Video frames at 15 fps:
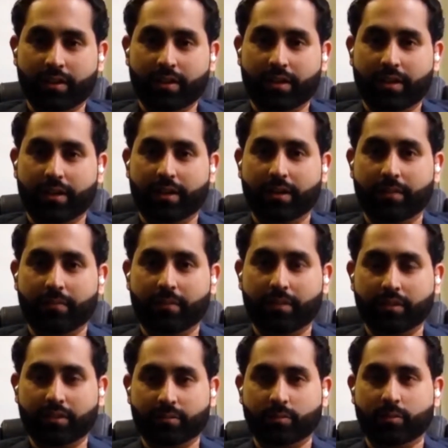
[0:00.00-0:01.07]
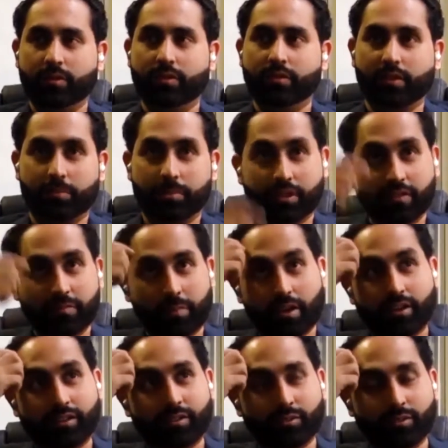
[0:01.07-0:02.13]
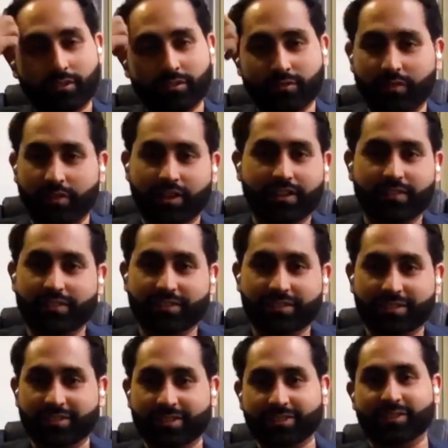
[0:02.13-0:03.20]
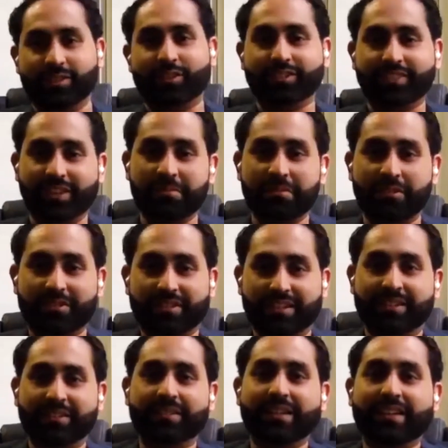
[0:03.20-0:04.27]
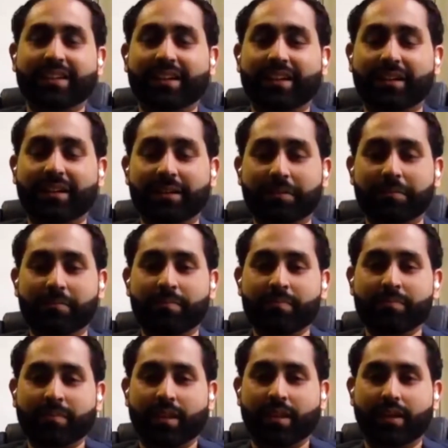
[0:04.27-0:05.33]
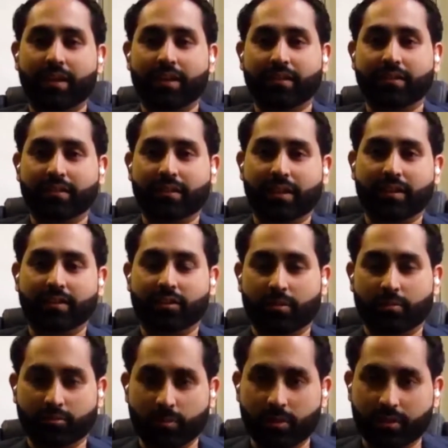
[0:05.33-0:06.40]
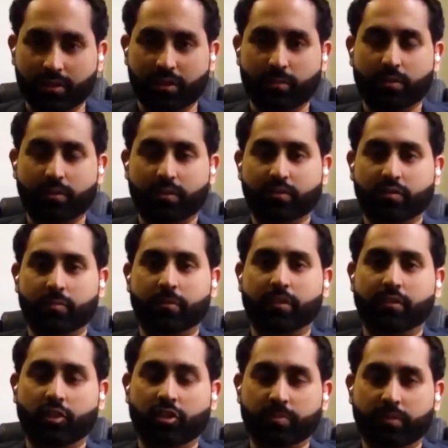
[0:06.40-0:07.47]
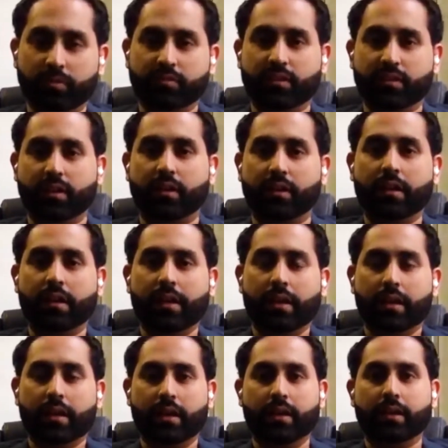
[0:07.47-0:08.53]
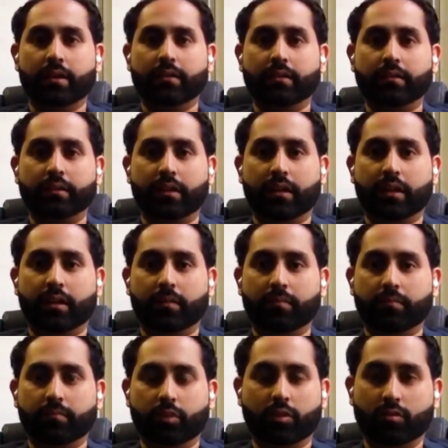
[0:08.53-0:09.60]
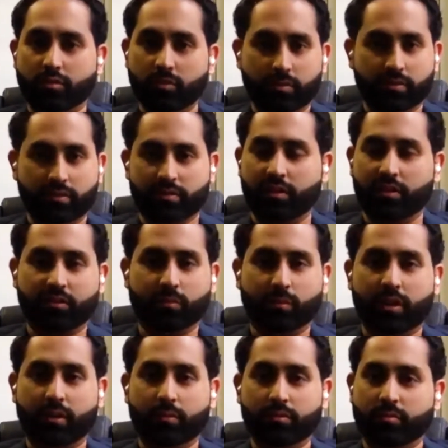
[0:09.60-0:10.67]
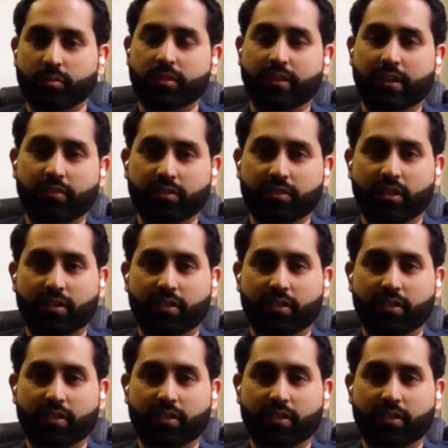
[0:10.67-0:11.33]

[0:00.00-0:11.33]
And this was, I believe, back in 2005. It's such a long time ago now. And he was working in one of the sort of military hospitals there. And during this earthquake, it was really devastating.